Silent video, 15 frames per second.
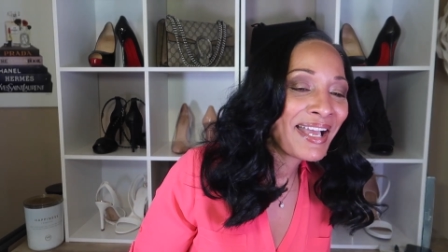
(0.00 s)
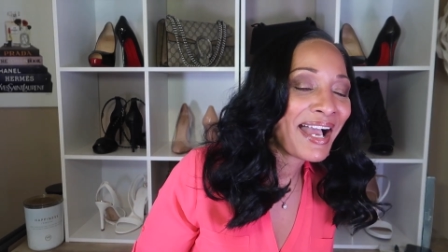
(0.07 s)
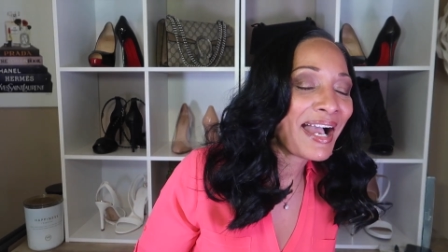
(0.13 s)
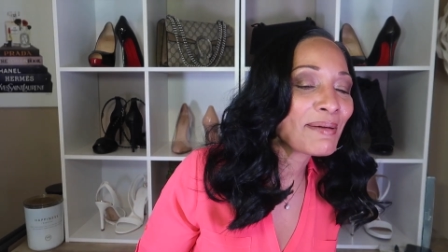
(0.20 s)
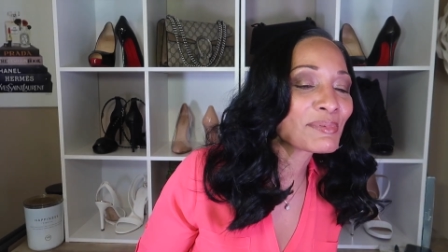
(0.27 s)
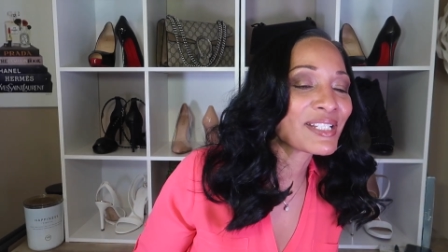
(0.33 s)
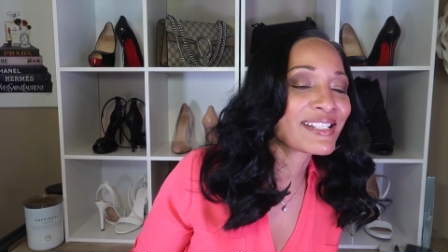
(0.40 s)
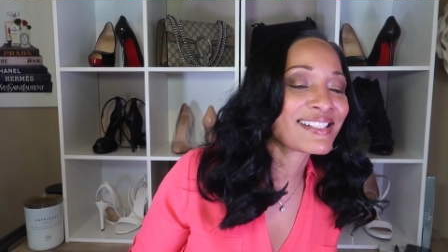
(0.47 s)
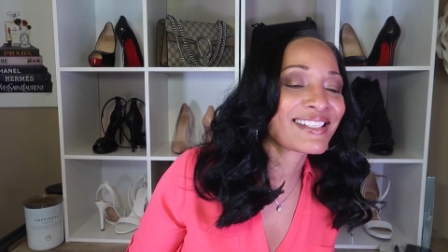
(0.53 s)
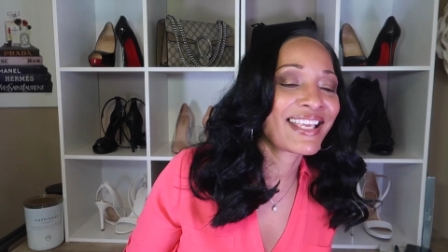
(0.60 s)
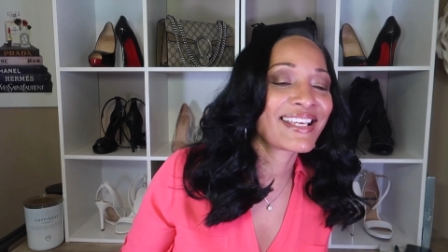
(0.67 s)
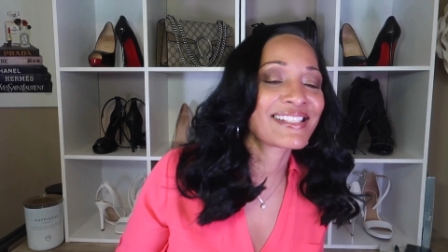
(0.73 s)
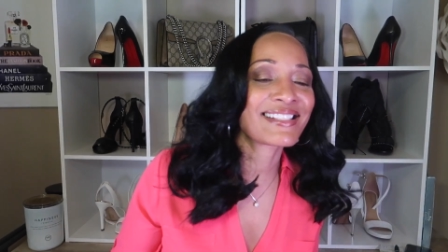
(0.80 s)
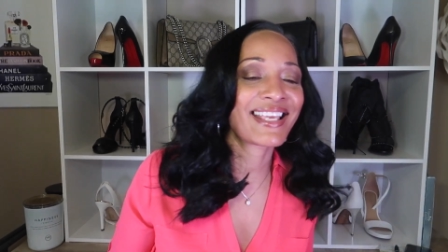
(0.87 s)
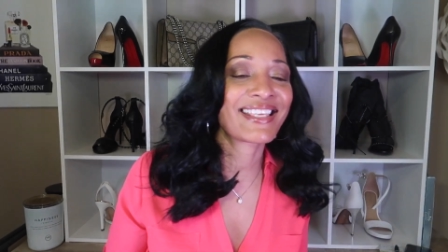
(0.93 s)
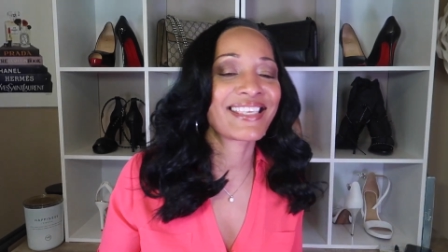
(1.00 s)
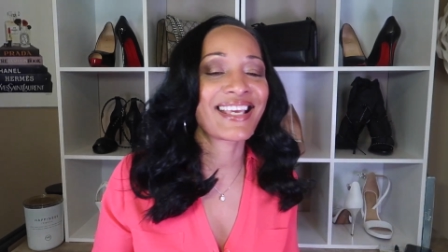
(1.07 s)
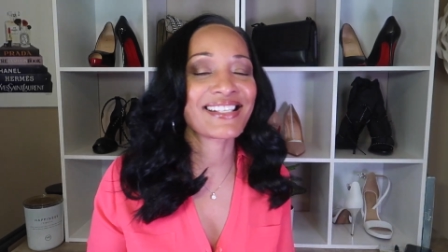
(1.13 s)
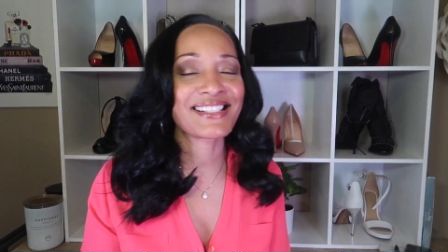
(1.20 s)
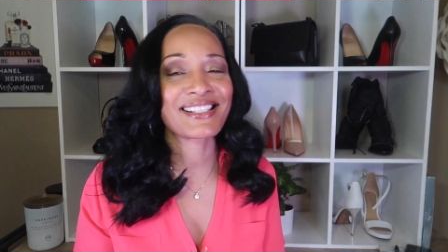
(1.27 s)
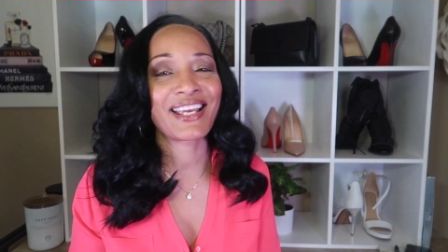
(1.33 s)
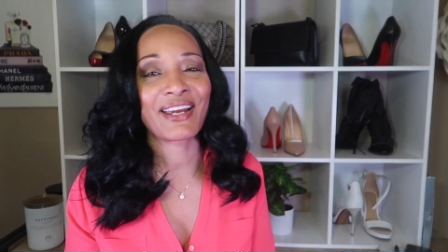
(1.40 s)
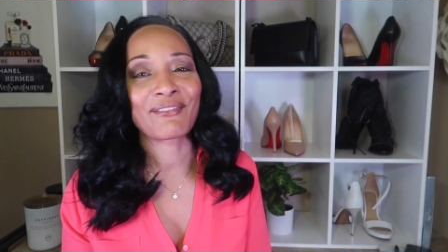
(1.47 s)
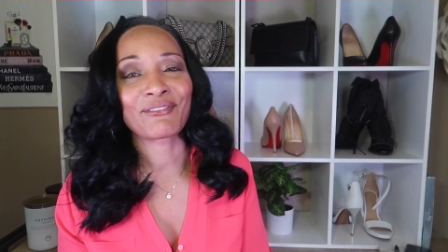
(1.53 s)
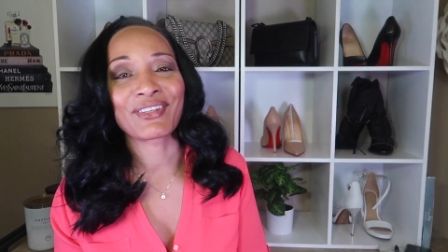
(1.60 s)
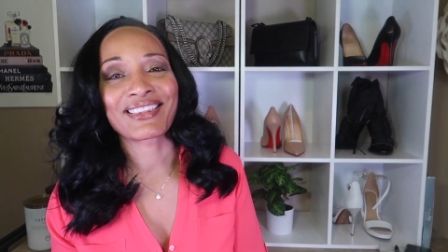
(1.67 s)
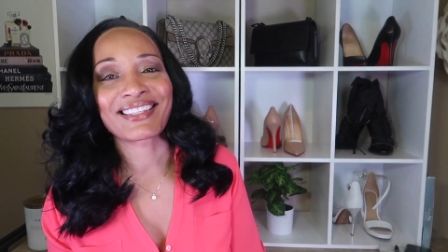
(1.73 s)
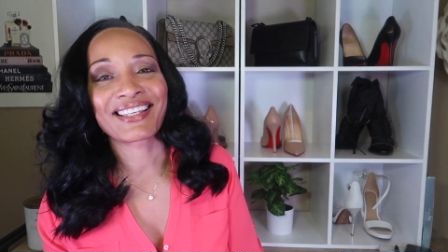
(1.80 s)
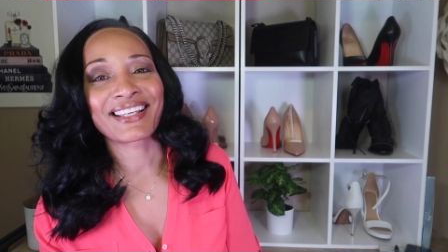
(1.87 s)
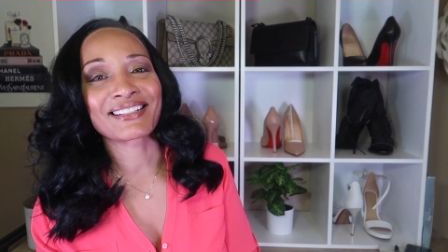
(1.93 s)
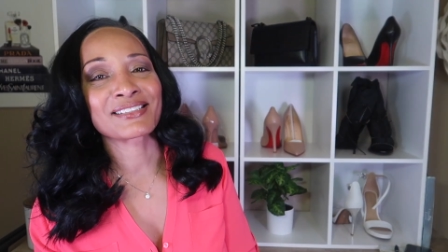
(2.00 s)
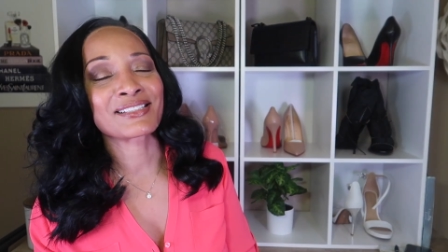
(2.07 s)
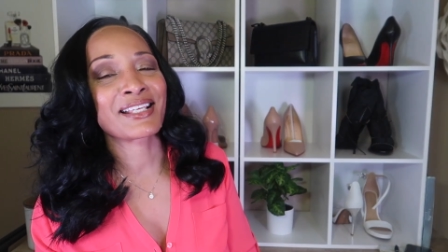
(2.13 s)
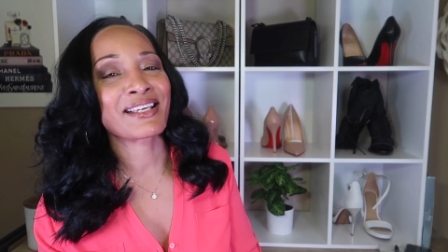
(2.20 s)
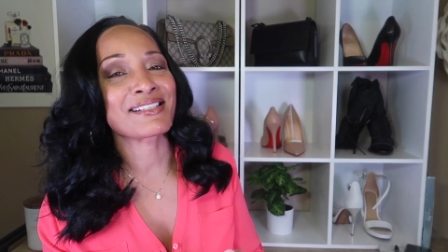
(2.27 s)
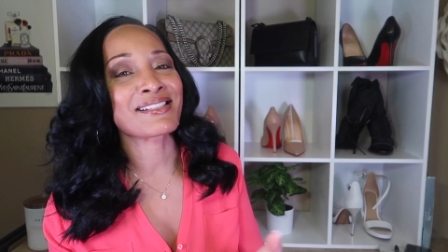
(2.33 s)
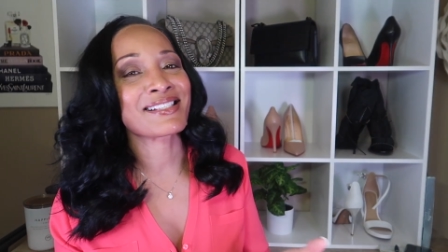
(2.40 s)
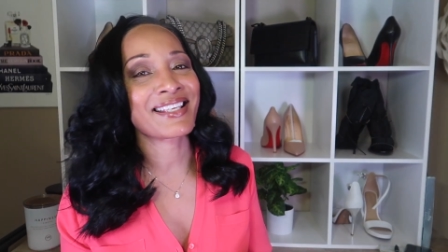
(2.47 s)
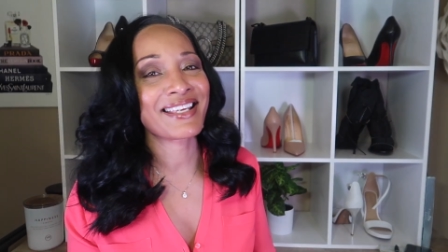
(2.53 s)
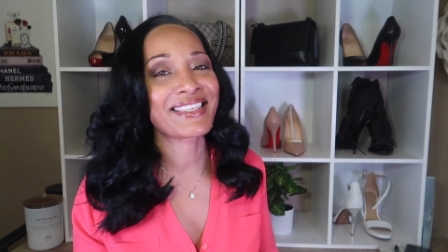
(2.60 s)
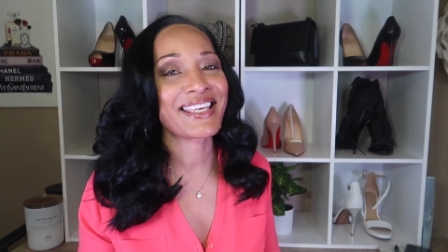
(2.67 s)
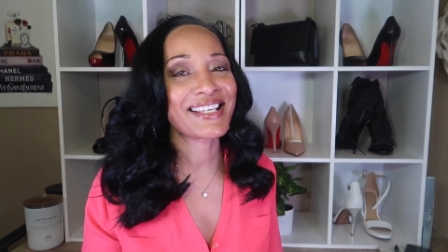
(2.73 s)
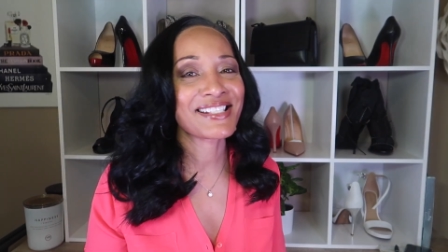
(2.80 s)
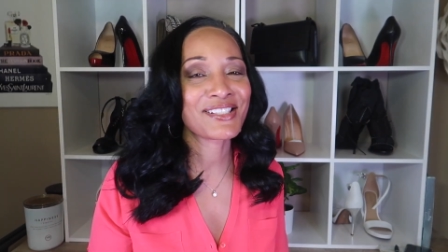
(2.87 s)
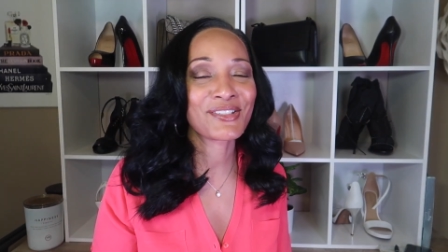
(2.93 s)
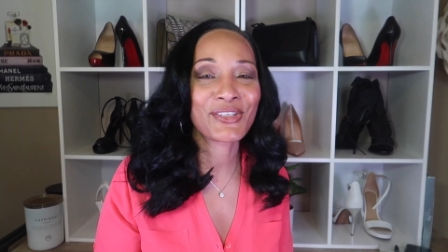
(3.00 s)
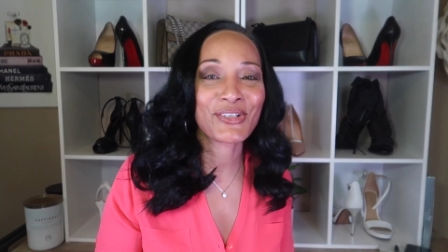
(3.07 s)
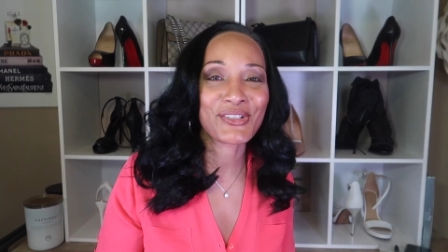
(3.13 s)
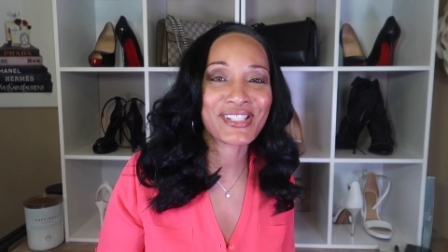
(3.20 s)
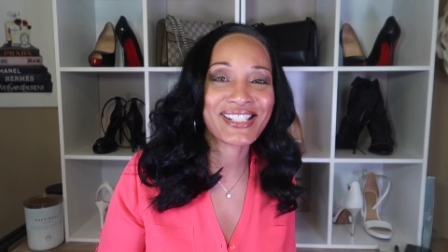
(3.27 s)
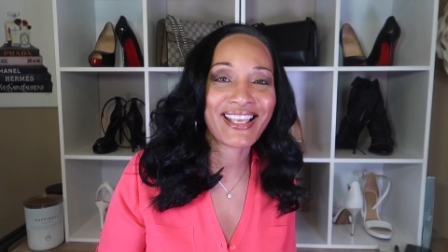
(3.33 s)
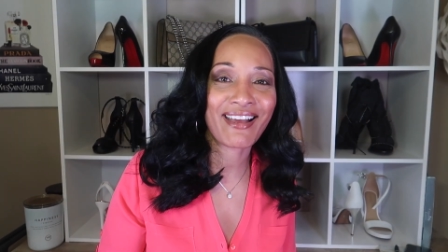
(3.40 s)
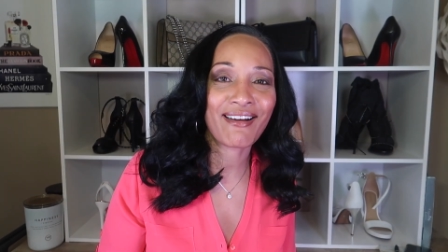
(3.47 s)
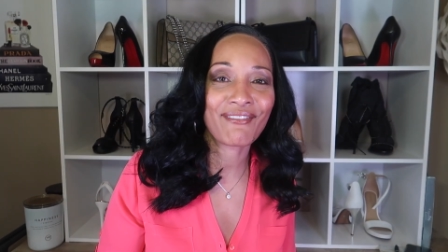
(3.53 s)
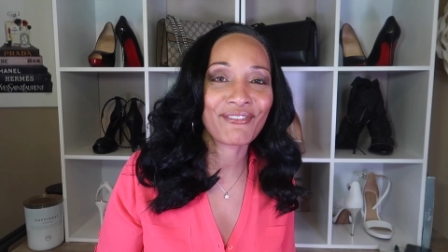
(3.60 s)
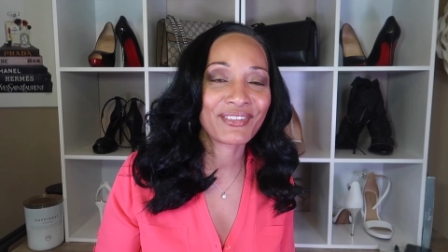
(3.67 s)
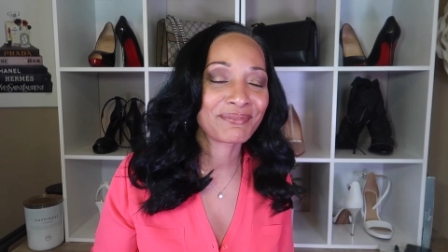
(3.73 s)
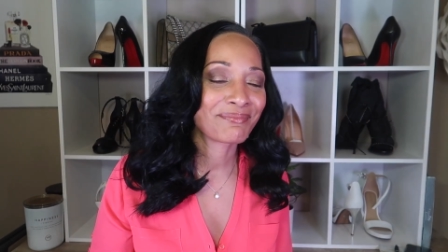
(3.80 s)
I'm just saying, say yes to everything. Say yes to yourself.